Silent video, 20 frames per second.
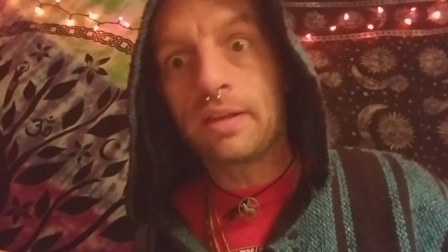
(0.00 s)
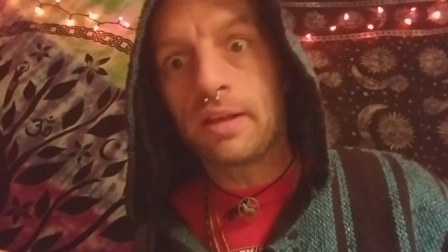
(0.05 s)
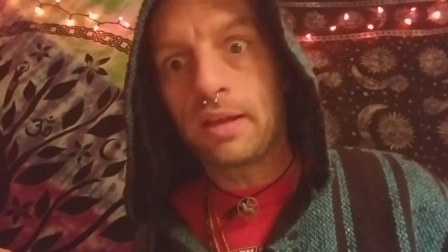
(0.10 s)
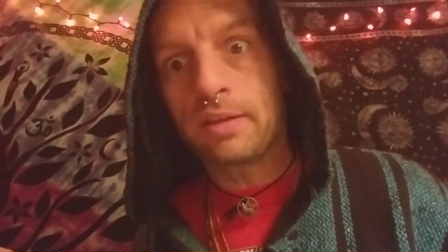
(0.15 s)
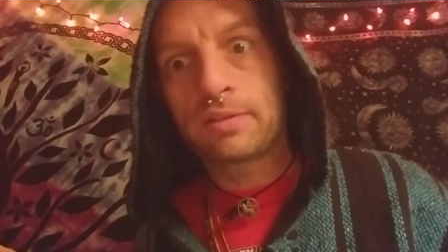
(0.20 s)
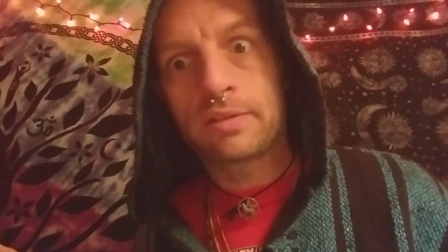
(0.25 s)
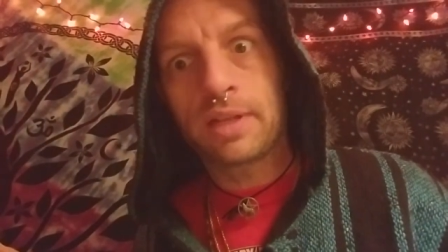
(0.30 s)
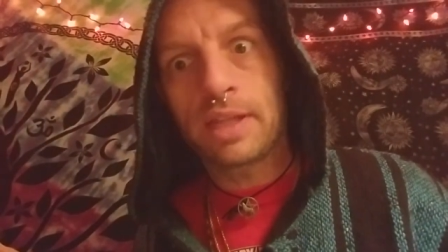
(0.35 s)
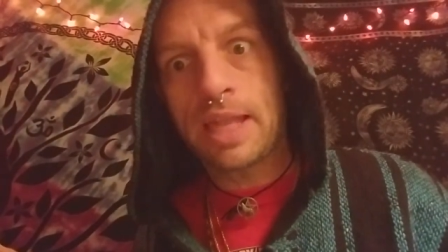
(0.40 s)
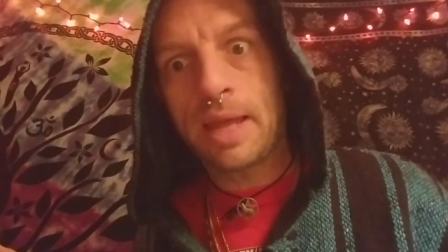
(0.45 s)

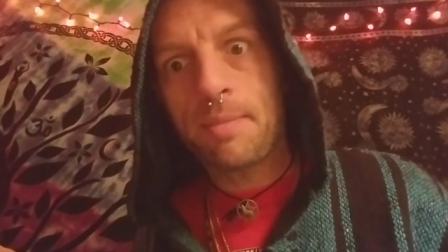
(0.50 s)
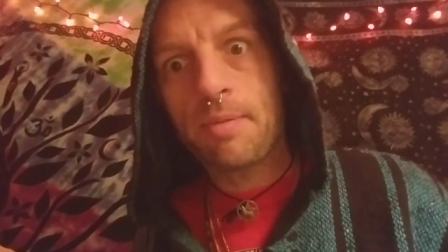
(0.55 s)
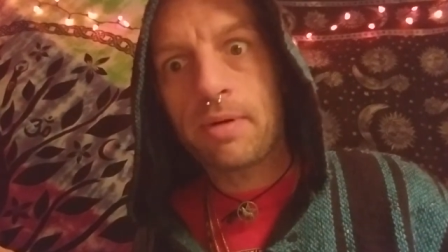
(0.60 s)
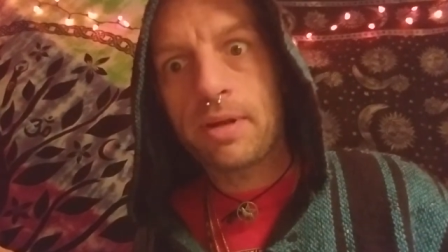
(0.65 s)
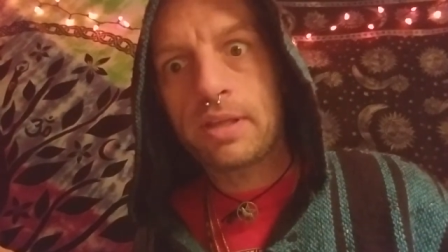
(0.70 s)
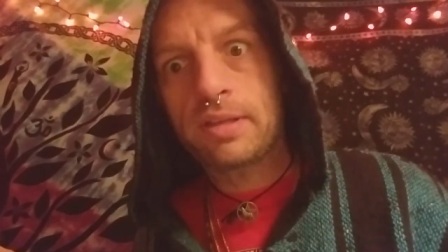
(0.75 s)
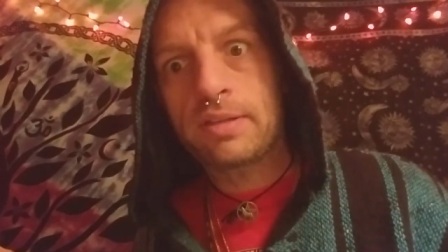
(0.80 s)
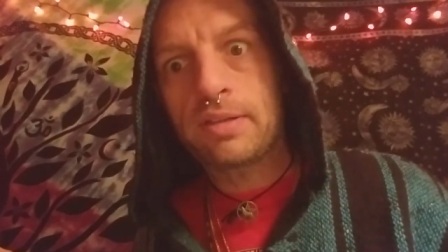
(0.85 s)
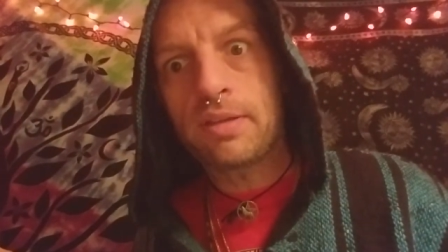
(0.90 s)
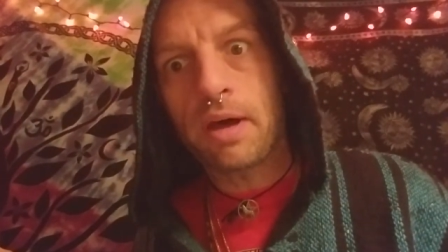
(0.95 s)

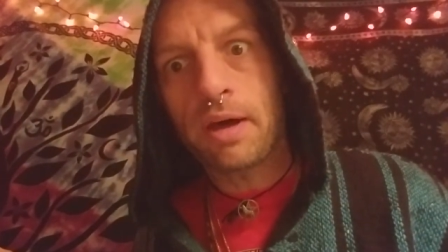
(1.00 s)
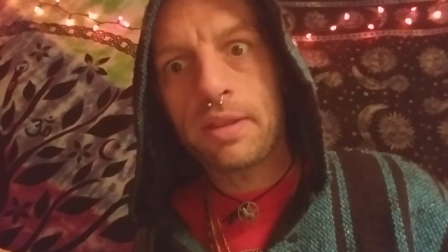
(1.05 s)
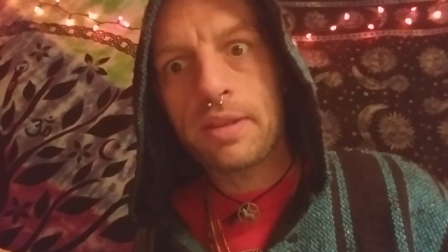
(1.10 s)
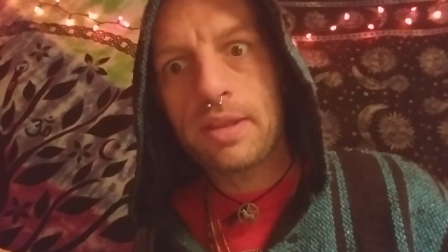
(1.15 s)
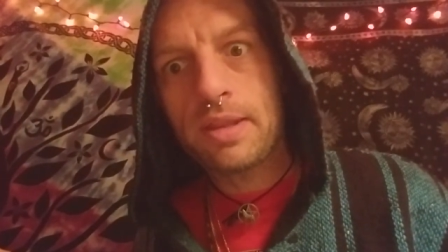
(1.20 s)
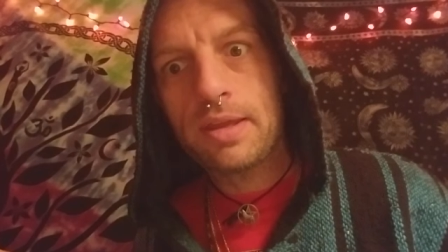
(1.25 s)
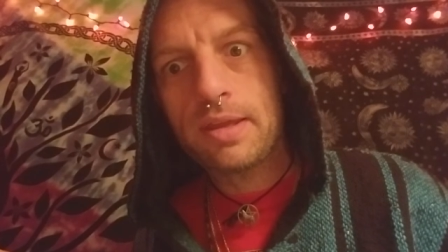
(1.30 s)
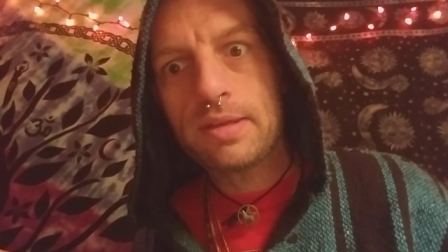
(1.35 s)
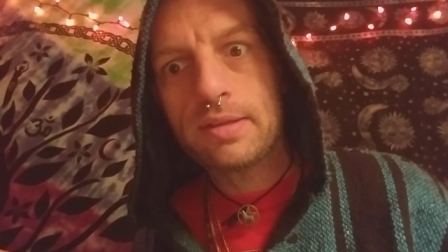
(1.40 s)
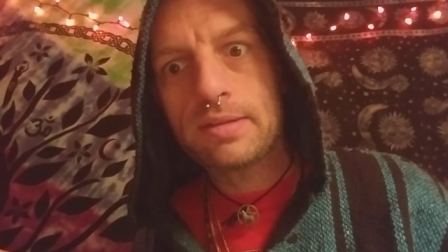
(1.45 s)
celebrity's done
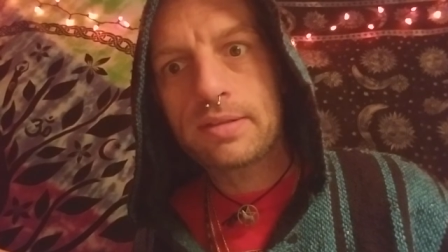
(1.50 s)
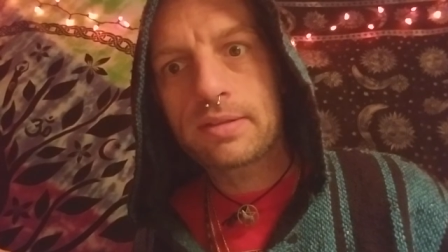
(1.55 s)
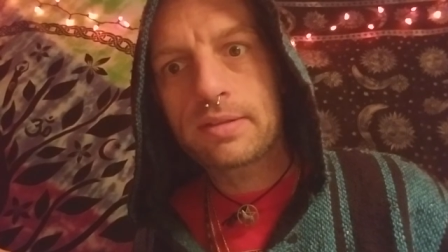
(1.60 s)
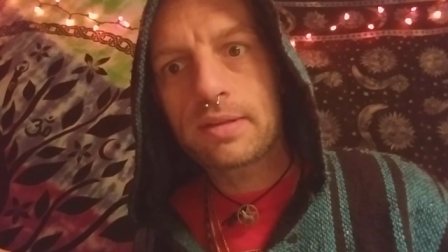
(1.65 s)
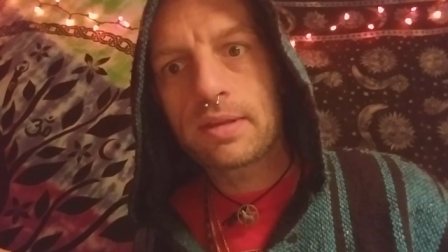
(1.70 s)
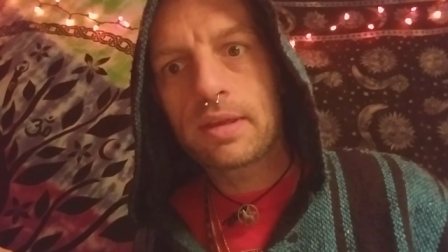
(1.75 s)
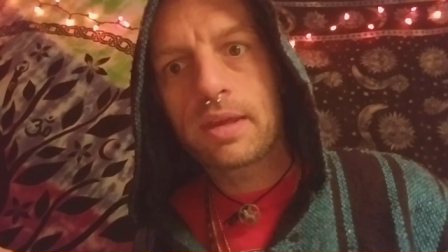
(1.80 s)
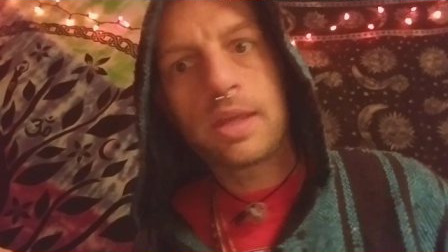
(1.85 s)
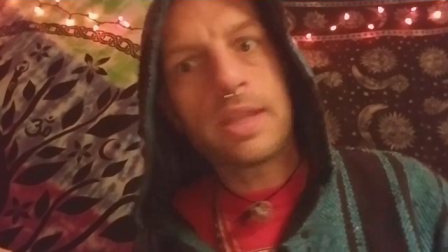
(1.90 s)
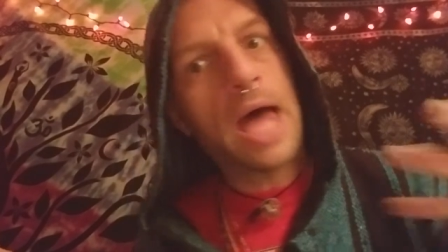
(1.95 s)
this
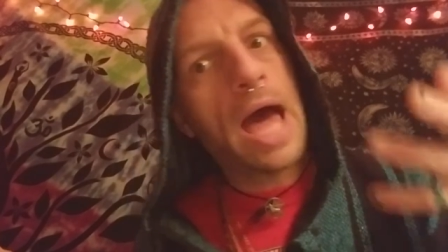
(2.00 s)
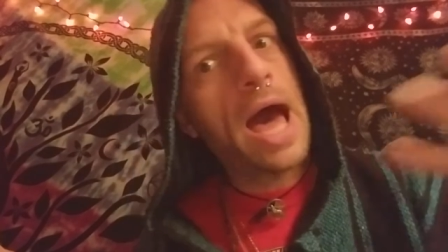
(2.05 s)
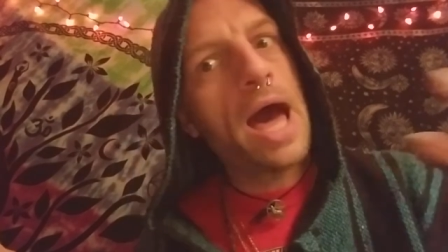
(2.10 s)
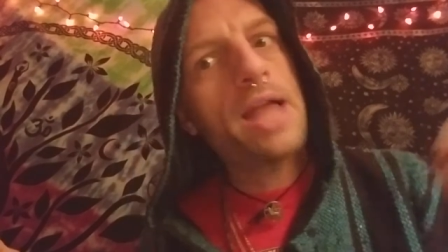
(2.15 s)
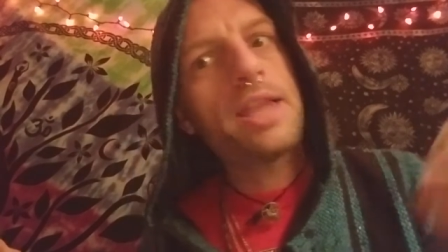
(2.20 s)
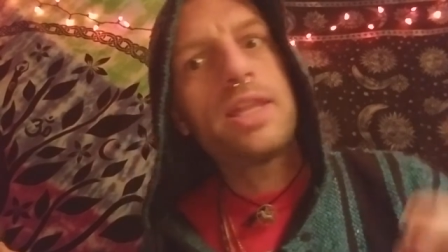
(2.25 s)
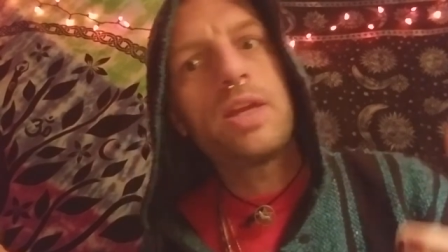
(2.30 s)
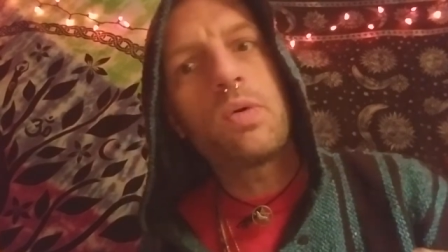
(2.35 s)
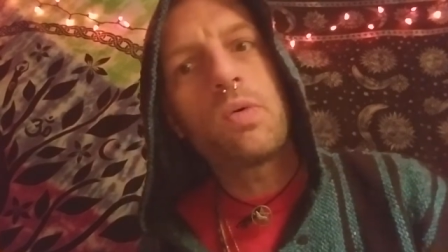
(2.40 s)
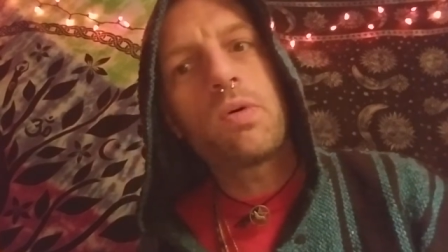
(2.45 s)
in
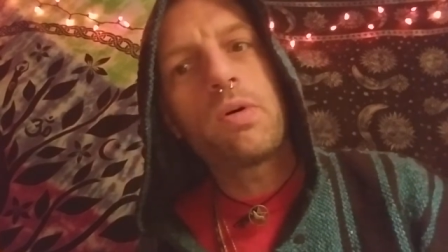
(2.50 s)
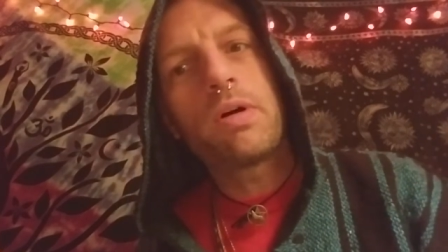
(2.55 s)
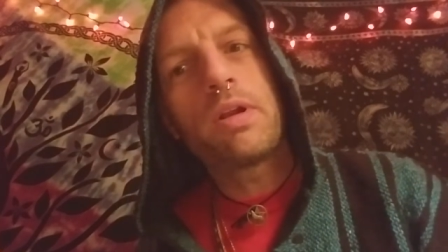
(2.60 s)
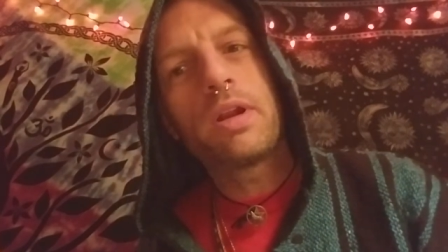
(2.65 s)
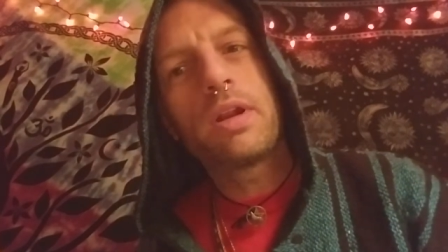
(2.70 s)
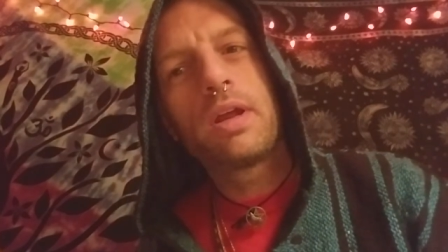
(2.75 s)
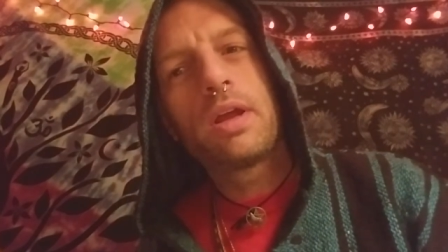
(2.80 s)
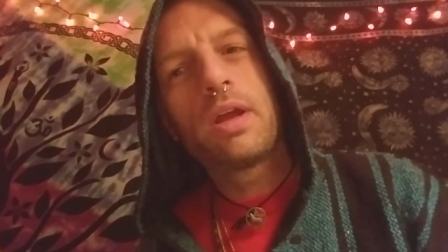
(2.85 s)
Hollywood.